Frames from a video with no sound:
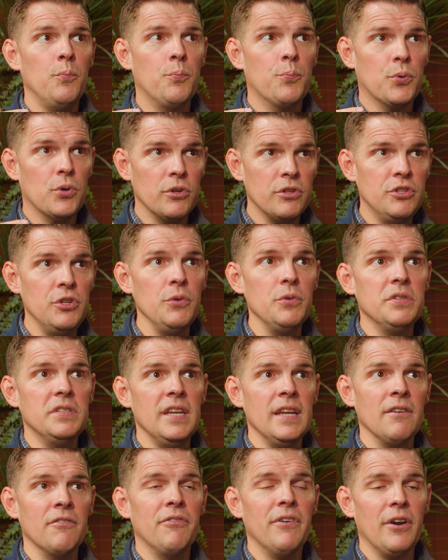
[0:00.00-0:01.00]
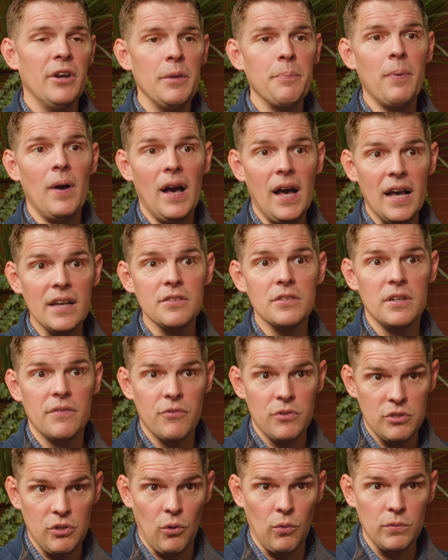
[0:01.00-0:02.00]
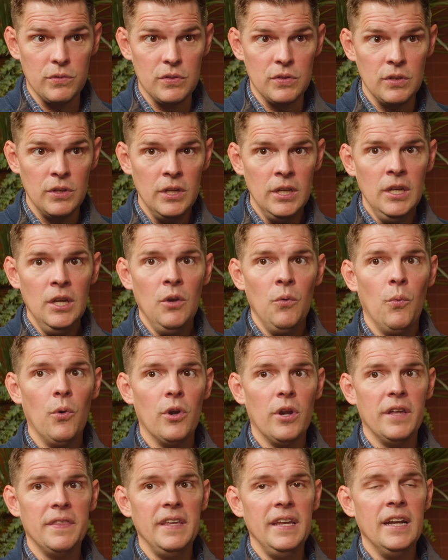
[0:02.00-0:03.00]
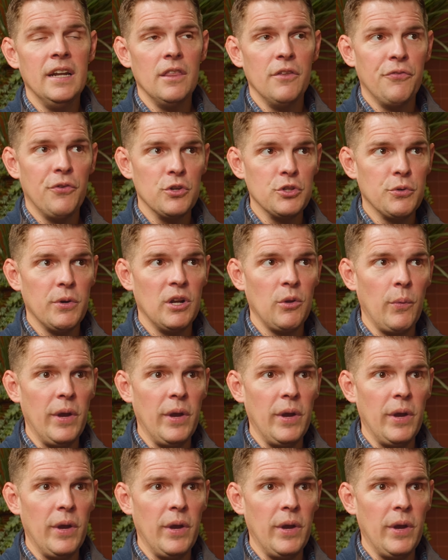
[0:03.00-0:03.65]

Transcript: producing very positive results, where at the end of the First Great